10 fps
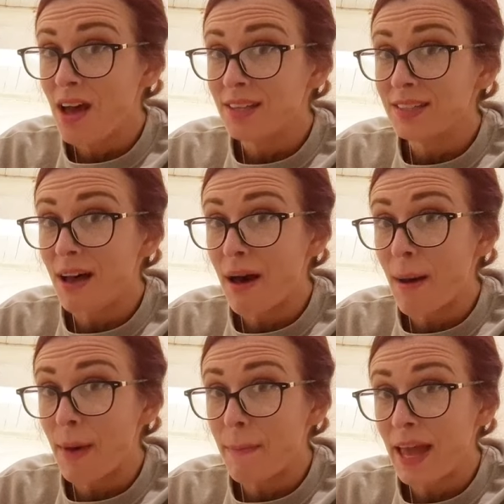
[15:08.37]

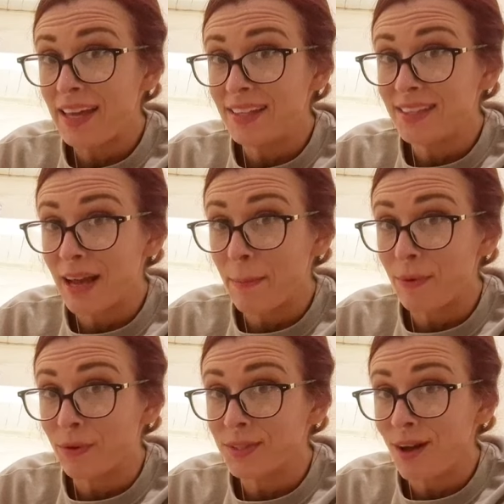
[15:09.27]
some paint
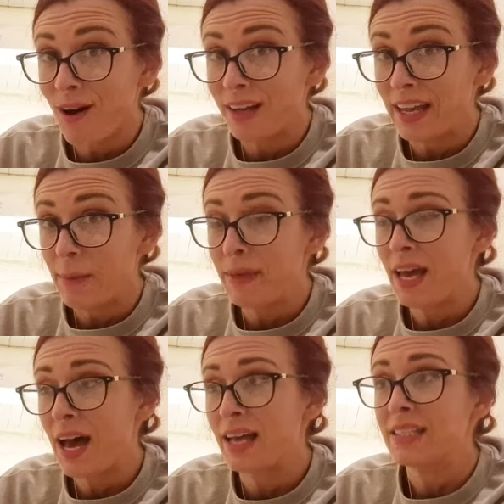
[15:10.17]
samples on it,
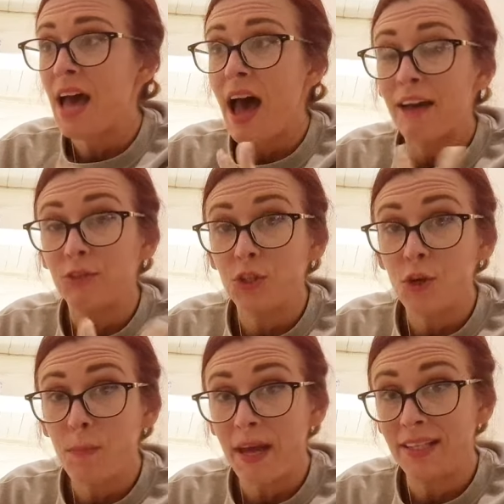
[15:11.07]
because I have
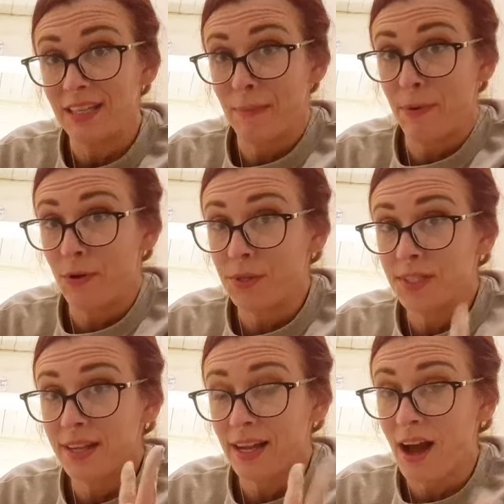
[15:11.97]
two paint samples
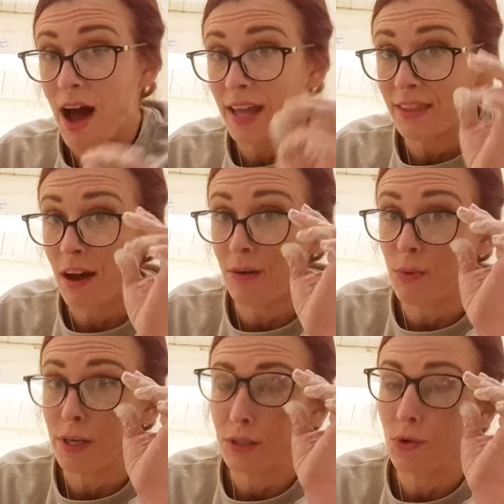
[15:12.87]
that I got at the
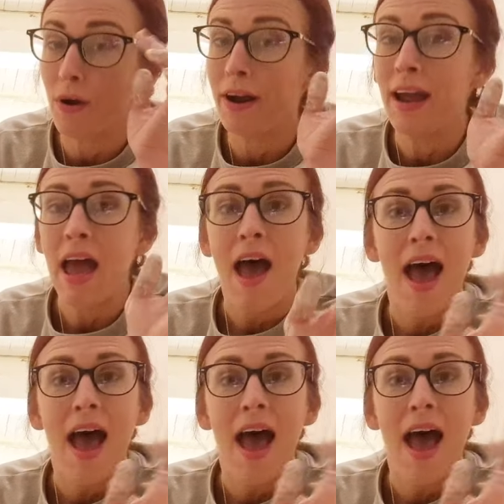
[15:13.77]
hardware store,